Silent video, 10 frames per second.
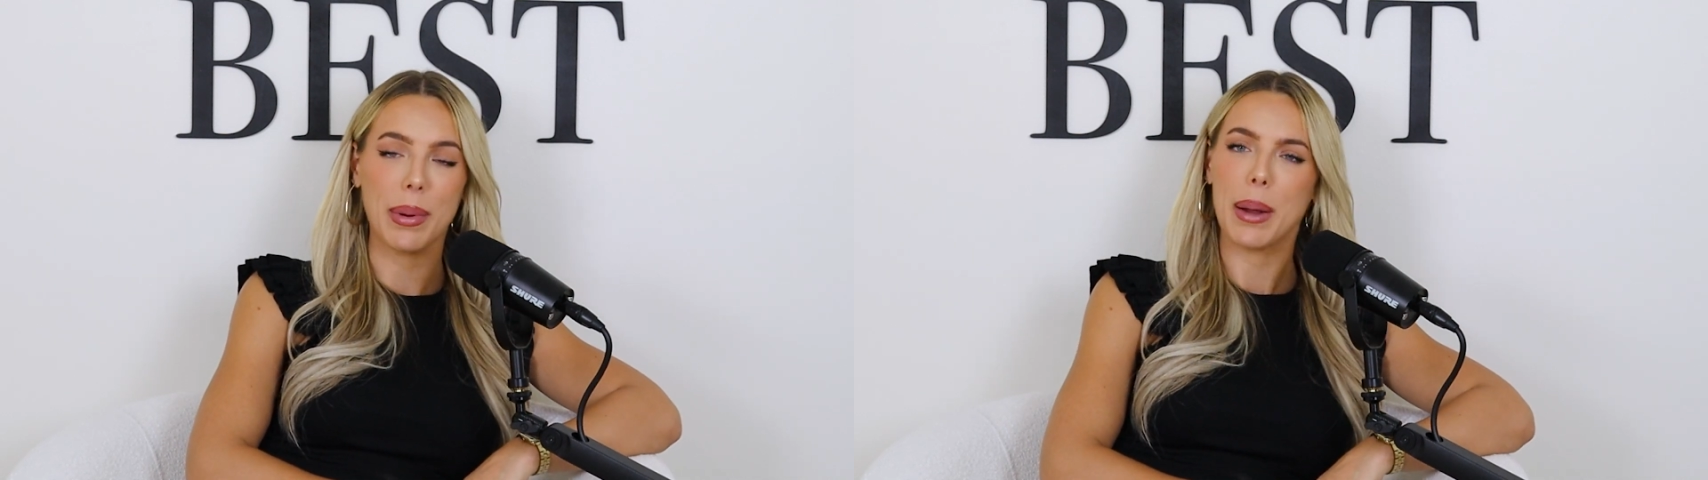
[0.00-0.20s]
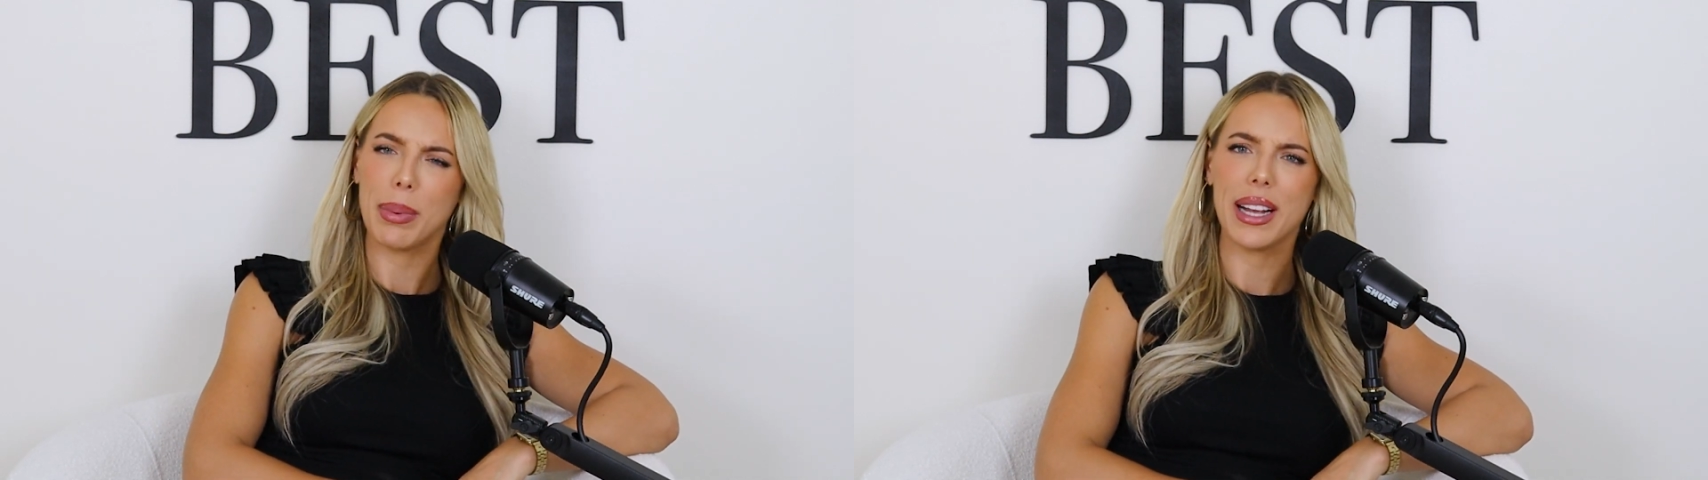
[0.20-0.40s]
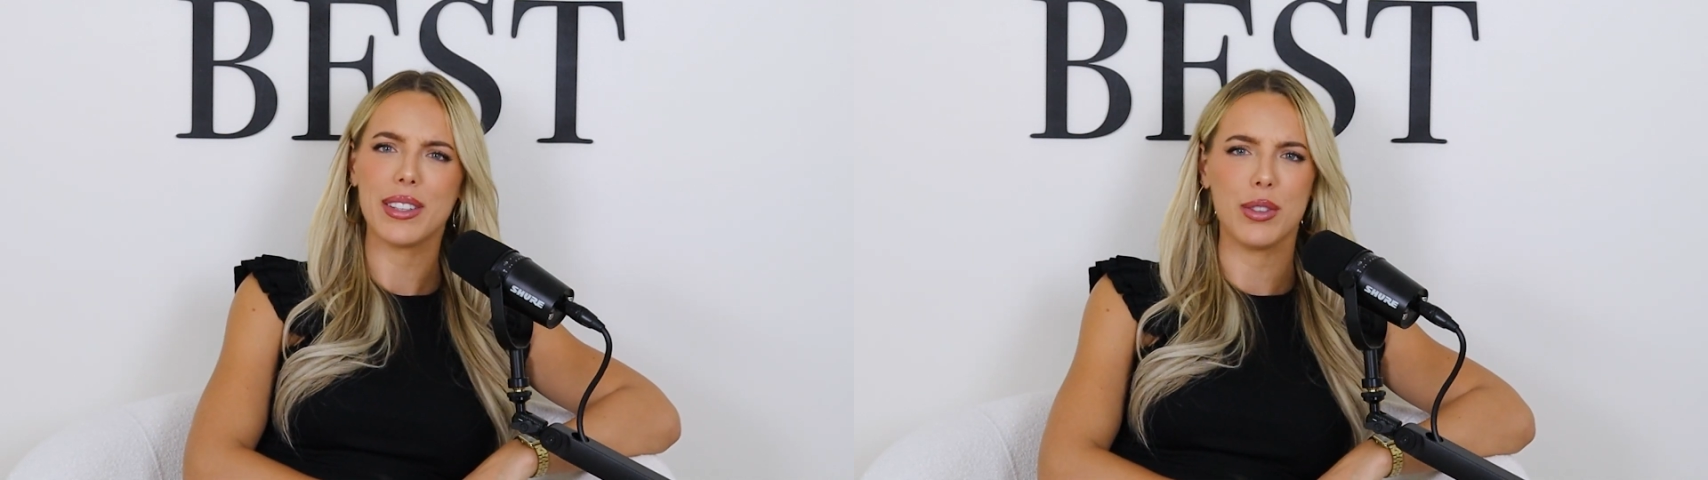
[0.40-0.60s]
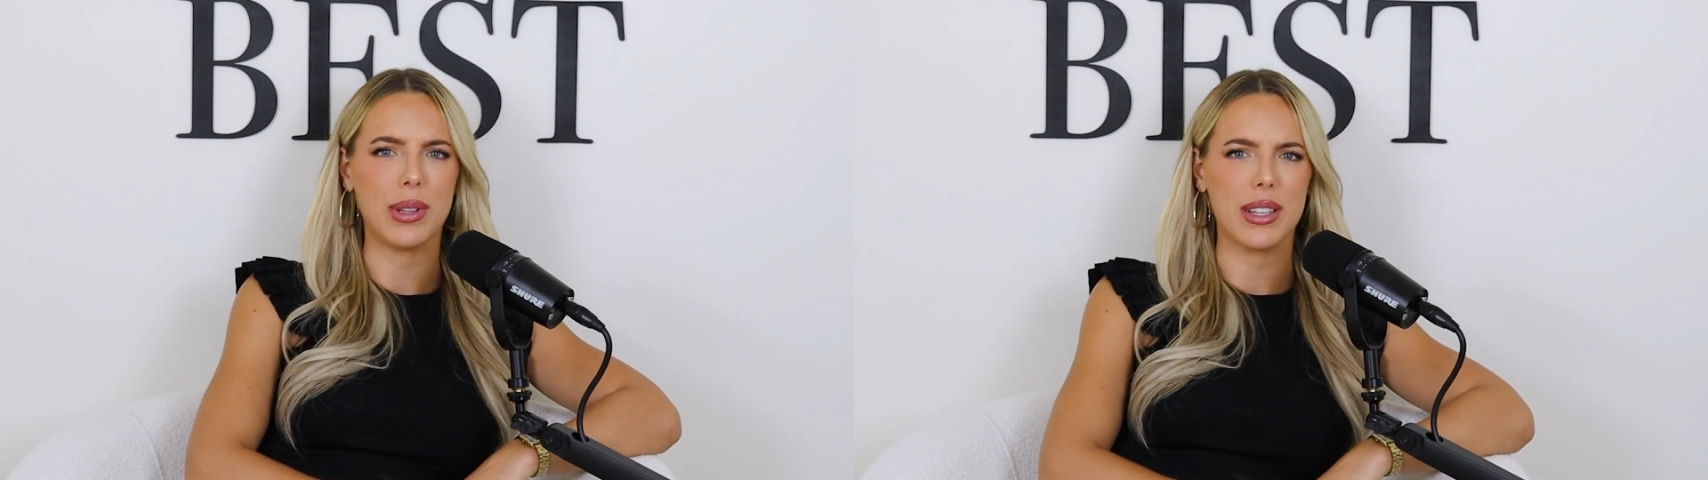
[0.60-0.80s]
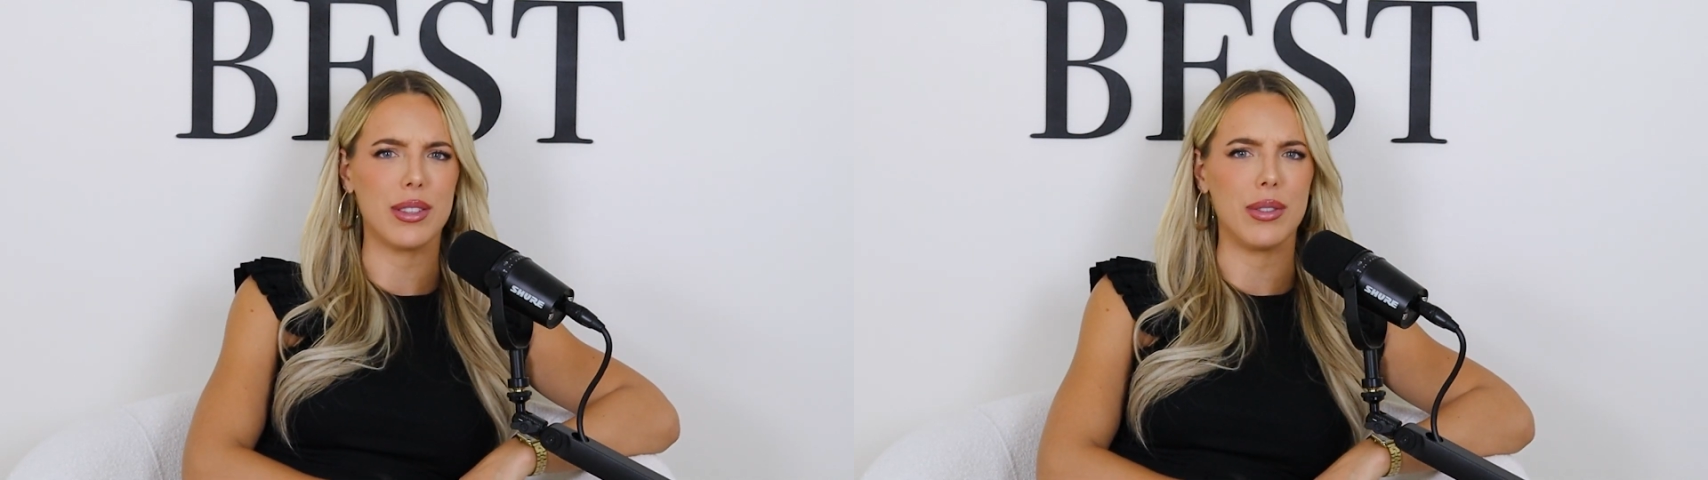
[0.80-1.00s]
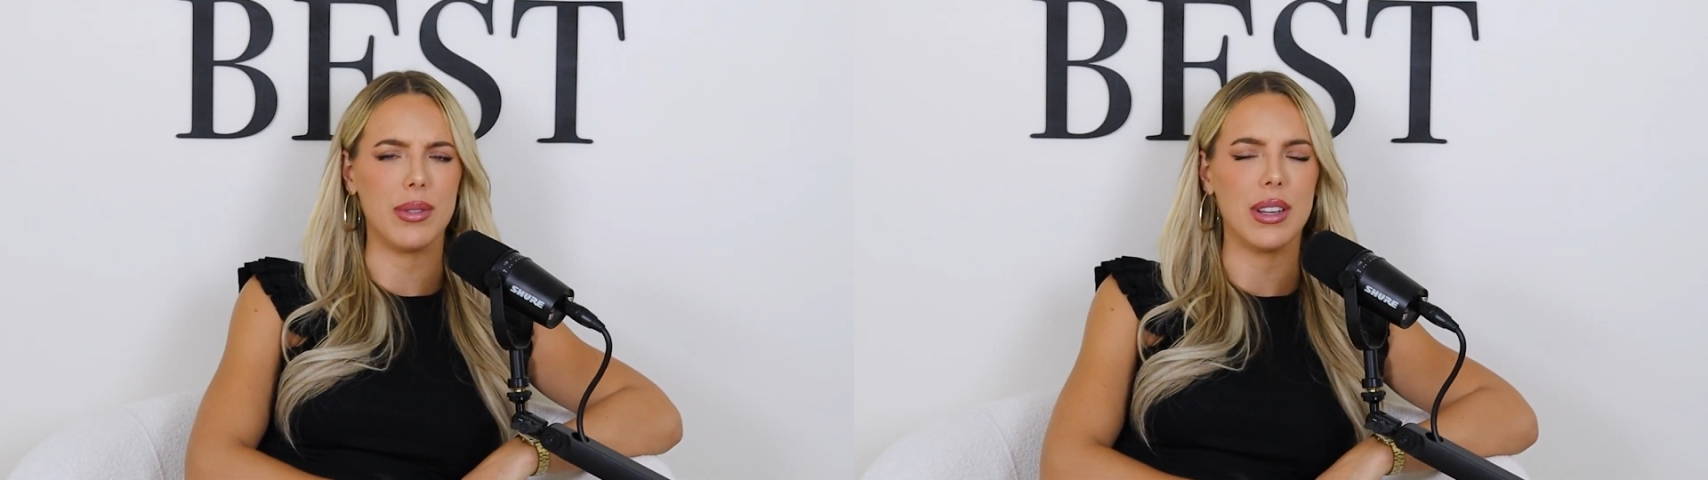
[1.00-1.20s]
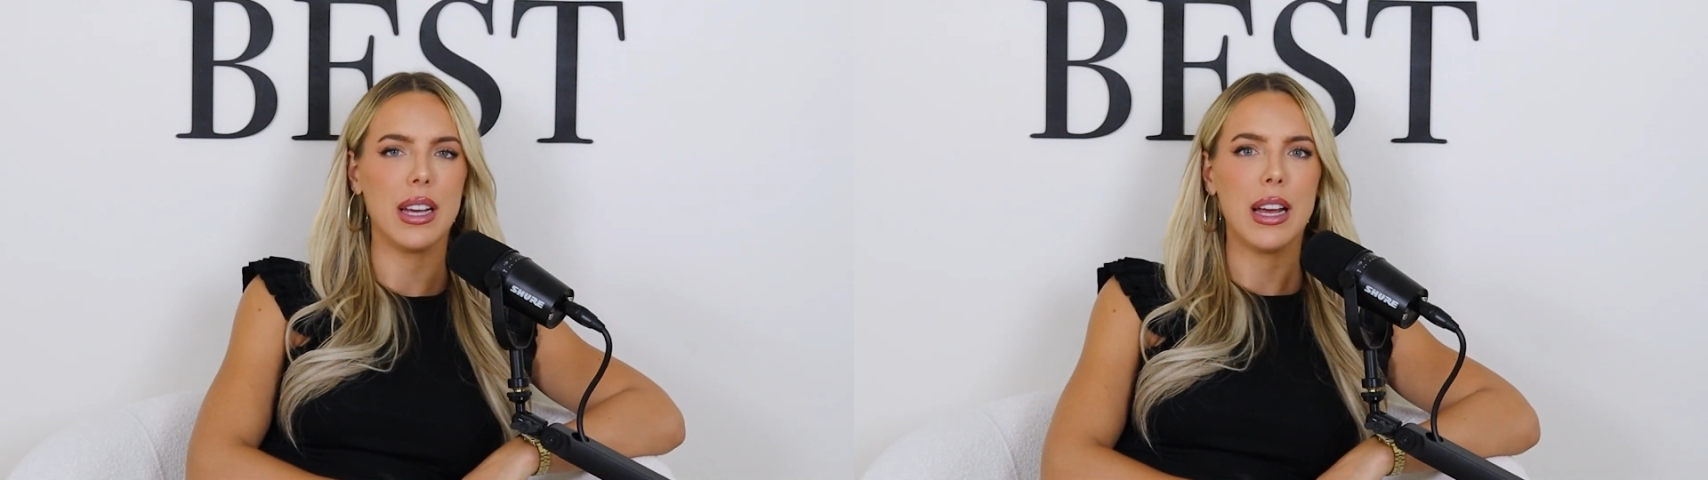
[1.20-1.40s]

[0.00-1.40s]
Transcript: but I plan to do that soon.